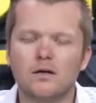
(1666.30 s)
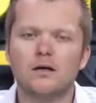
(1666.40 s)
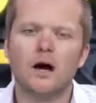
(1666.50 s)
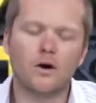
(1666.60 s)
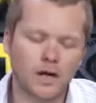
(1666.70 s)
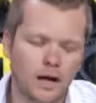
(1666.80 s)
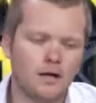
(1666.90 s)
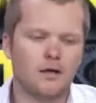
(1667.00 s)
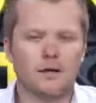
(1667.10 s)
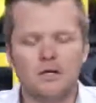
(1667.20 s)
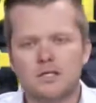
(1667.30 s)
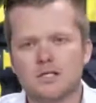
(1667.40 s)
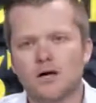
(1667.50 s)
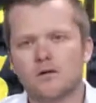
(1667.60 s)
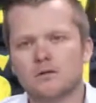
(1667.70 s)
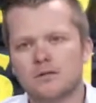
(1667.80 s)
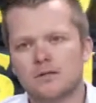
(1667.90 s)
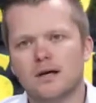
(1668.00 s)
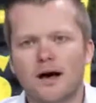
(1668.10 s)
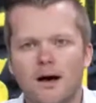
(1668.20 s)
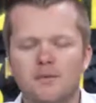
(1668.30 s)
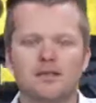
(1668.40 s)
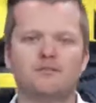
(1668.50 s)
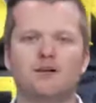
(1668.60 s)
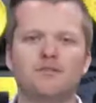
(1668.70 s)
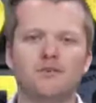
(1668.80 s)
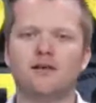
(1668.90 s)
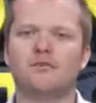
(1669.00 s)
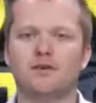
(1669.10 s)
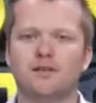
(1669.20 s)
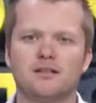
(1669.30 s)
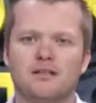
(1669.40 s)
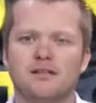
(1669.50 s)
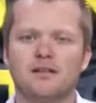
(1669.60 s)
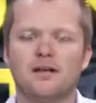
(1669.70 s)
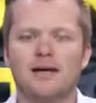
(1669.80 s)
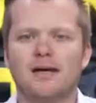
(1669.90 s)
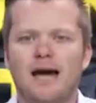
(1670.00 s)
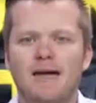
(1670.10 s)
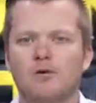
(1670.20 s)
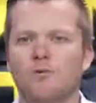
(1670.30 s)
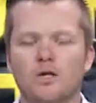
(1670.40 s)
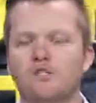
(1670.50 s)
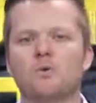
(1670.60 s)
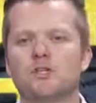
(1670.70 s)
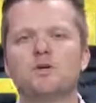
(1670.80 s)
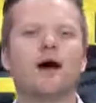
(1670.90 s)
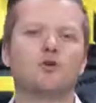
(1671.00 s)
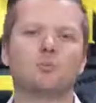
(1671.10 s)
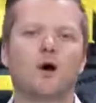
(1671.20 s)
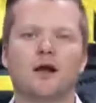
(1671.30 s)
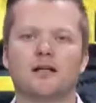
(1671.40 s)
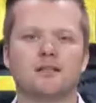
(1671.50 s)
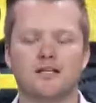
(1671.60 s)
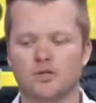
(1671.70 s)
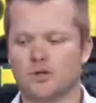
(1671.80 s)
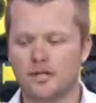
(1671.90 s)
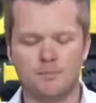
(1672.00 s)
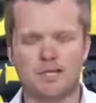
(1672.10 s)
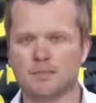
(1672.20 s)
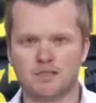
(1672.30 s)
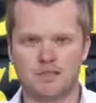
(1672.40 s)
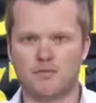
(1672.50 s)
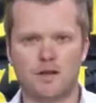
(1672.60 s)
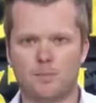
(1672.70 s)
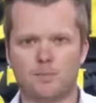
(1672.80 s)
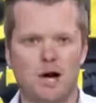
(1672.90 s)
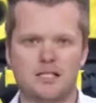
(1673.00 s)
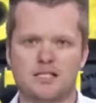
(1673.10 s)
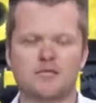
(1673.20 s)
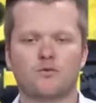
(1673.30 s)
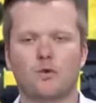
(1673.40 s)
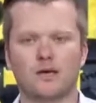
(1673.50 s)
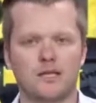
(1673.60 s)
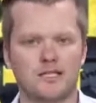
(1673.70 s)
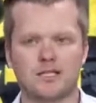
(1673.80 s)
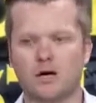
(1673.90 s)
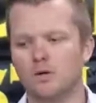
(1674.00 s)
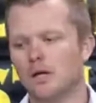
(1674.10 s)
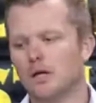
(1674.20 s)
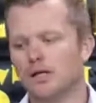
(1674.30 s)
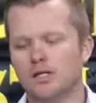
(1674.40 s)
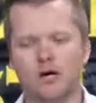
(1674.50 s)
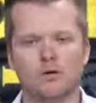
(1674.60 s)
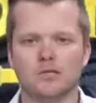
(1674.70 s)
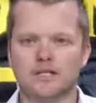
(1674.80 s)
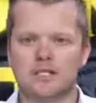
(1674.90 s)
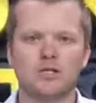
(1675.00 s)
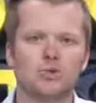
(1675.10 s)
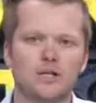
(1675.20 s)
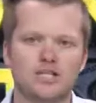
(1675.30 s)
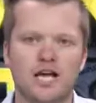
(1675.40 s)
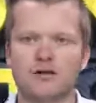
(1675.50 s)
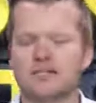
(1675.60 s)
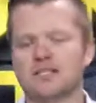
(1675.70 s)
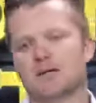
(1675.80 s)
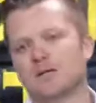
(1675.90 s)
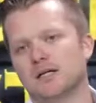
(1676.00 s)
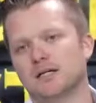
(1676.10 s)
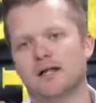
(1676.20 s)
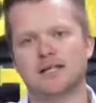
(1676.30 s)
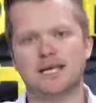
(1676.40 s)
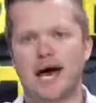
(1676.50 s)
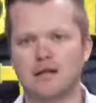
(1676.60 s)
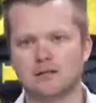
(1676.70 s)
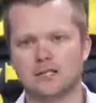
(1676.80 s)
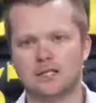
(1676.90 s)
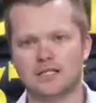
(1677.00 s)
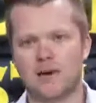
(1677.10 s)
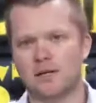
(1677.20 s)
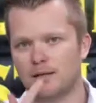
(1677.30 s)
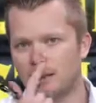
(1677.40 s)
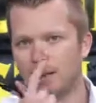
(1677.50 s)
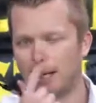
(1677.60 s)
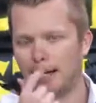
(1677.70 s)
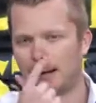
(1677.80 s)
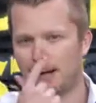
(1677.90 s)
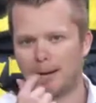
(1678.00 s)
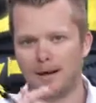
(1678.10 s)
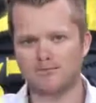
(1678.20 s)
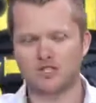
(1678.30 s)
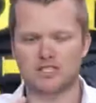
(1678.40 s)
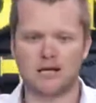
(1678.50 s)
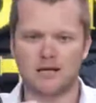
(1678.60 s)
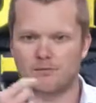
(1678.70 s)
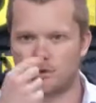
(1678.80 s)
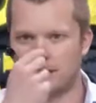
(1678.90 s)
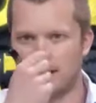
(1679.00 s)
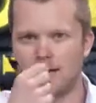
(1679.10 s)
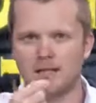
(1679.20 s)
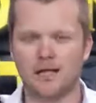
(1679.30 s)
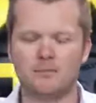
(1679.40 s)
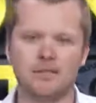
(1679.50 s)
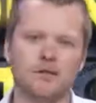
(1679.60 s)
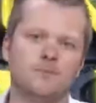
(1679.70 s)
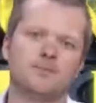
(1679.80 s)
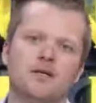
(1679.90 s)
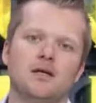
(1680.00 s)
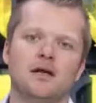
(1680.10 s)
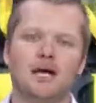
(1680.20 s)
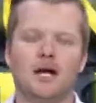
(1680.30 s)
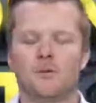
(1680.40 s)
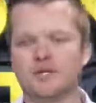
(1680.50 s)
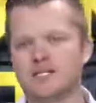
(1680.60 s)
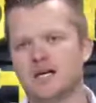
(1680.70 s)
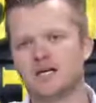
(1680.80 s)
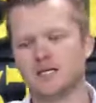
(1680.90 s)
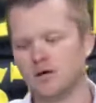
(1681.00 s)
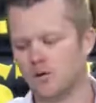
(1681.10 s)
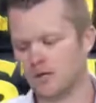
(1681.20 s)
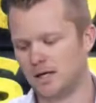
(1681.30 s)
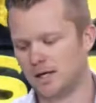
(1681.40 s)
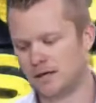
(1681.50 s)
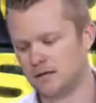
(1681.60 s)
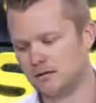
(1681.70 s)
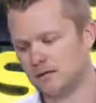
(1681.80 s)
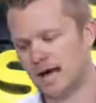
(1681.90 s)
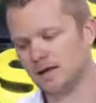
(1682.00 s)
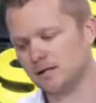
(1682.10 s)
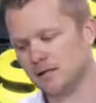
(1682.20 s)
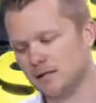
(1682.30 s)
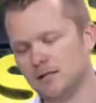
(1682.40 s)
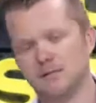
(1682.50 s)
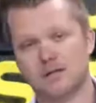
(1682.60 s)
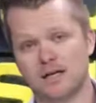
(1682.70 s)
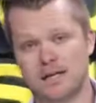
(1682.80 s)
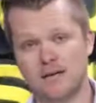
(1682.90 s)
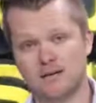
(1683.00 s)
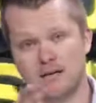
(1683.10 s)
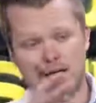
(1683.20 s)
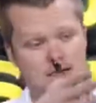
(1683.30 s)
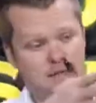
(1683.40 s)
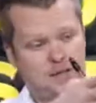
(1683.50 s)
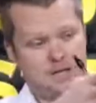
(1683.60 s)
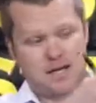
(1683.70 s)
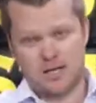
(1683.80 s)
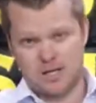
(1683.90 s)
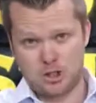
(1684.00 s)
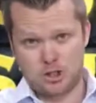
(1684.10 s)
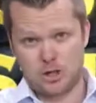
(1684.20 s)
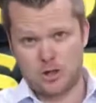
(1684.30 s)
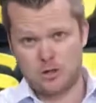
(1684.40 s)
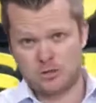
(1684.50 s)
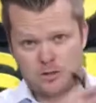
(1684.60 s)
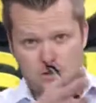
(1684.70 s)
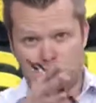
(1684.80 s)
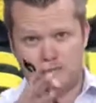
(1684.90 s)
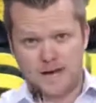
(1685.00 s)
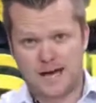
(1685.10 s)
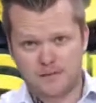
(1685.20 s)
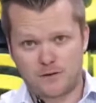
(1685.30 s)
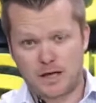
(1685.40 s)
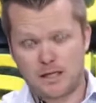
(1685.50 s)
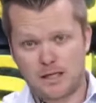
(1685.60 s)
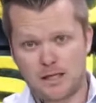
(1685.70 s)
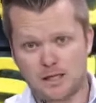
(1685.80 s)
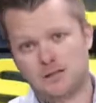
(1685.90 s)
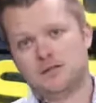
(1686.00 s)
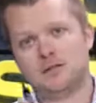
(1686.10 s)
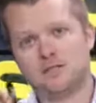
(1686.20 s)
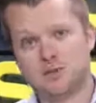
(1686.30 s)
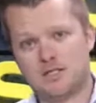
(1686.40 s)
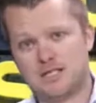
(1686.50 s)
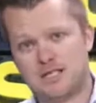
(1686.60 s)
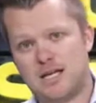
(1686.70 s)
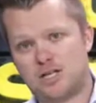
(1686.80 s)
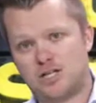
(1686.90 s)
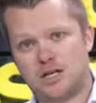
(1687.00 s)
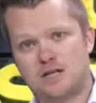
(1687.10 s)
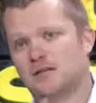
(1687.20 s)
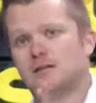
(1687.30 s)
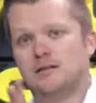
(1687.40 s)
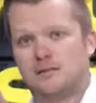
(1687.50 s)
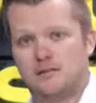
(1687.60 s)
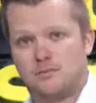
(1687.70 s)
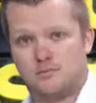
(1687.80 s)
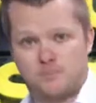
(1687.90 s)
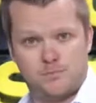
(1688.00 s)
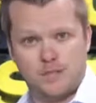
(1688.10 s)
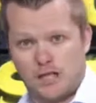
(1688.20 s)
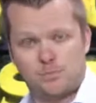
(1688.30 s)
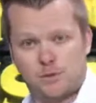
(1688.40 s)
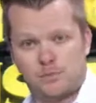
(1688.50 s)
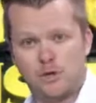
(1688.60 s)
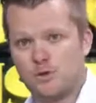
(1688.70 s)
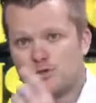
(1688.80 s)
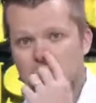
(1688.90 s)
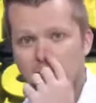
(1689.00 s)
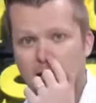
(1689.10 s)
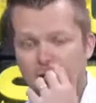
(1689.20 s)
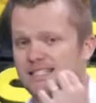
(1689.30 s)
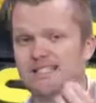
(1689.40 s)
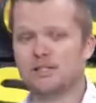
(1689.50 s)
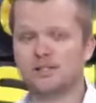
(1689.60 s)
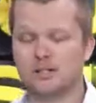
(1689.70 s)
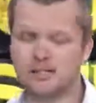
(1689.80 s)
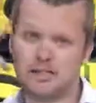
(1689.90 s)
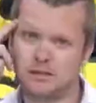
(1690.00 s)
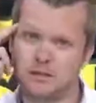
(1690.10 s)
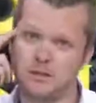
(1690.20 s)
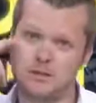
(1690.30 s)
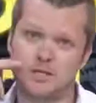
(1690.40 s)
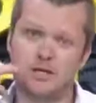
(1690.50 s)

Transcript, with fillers: Okay. So, uh, I mean, if you if you if you have it once you once you have your product, then you're going to be able to develop a process for it. And so, you know, let's say you reach out to somebody like Natalie because I'm in, uh, I, have just signed up for an MLM deal, and I want to say, you know, uh, Natalie, again, uh, intro, fact finding, presentation, you know, propose a, a deal and then close.